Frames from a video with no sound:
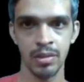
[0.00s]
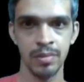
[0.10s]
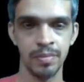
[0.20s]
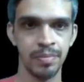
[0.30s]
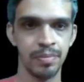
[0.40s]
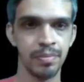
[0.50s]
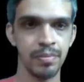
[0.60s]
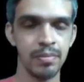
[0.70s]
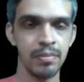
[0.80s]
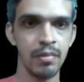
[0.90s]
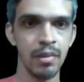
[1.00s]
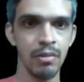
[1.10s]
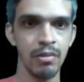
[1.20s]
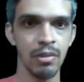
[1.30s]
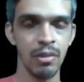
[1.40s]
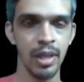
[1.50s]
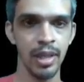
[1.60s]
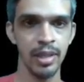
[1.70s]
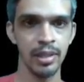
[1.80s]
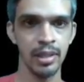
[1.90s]
So
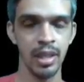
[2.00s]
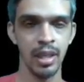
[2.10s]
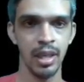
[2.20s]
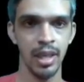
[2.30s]
40 is